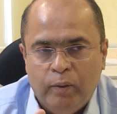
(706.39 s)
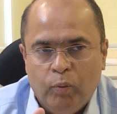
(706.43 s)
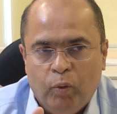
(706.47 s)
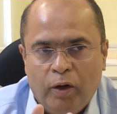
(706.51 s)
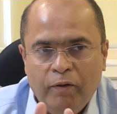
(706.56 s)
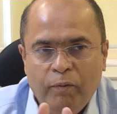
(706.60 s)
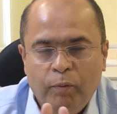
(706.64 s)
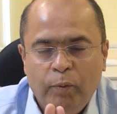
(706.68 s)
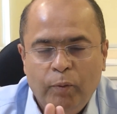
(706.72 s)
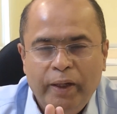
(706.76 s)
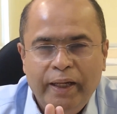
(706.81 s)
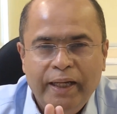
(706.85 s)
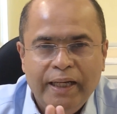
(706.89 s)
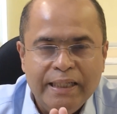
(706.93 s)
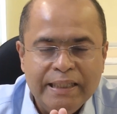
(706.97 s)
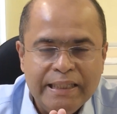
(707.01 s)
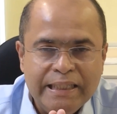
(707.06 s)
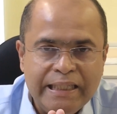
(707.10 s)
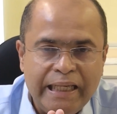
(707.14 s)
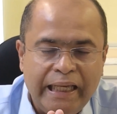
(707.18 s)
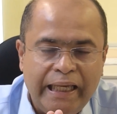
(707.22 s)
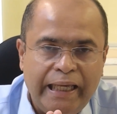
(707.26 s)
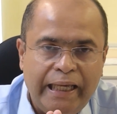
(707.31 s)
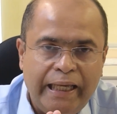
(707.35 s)
What we are
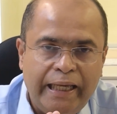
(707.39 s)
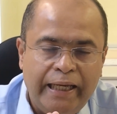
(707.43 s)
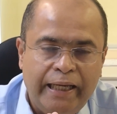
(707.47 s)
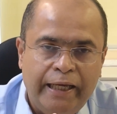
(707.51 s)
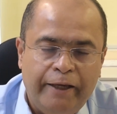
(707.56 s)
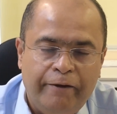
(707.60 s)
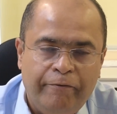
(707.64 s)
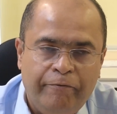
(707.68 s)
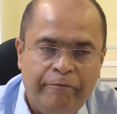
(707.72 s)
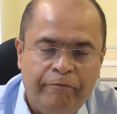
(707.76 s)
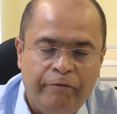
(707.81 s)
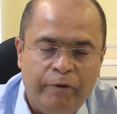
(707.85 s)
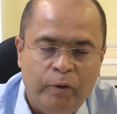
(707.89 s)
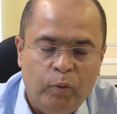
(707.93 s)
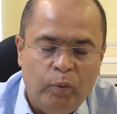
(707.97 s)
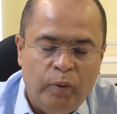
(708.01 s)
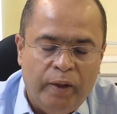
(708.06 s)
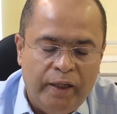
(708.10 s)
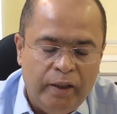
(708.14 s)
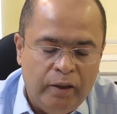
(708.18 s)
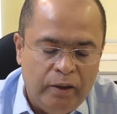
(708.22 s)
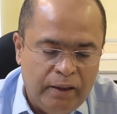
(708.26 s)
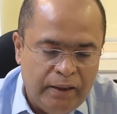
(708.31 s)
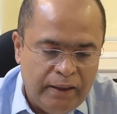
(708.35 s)
seeing, if we
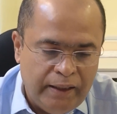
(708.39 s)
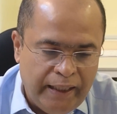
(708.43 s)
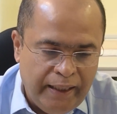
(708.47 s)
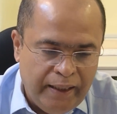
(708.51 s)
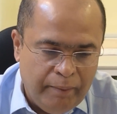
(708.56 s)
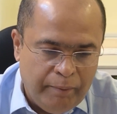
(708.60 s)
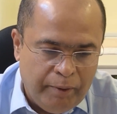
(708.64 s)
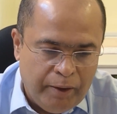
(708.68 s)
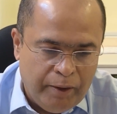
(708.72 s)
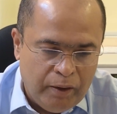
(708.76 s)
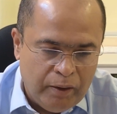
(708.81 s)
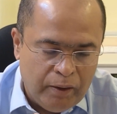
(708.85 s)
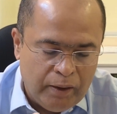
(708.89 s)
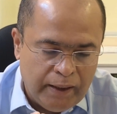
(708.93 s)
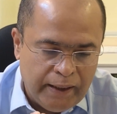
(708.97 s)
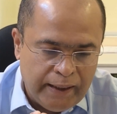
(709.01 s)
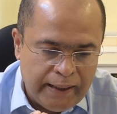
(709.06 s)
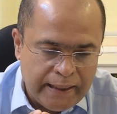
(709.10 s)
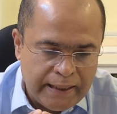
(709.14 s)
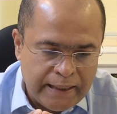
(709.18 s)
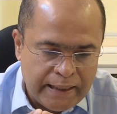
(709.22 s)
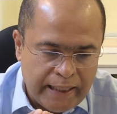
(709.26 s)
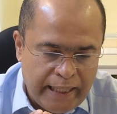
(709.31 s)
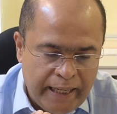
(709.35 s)
were to think about
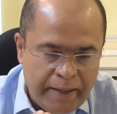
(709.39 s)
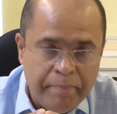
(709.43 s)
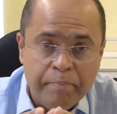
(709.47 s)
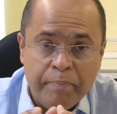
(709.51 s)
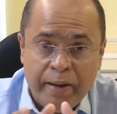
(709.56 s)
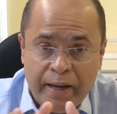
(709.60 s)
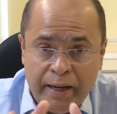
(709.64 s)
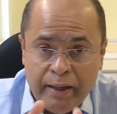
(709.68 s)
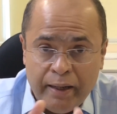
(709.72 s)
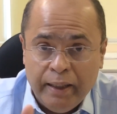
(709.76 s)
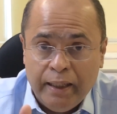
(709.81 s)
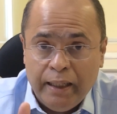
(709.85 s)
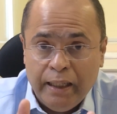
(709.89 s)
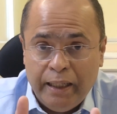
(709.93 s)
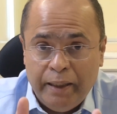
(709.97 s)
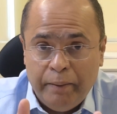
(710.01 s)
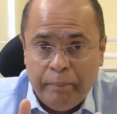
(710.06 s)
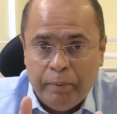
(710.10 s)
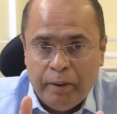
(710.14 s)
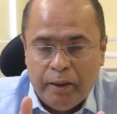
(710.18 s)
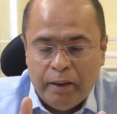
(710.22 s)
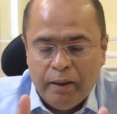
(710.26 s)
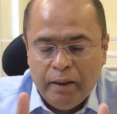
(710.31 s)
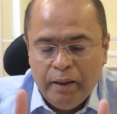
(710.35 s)
it empirically,
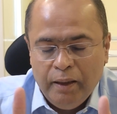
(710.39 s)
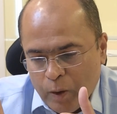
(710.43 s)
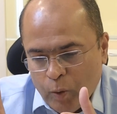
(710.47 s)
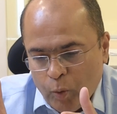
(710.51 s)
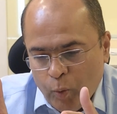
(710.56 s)
Bart,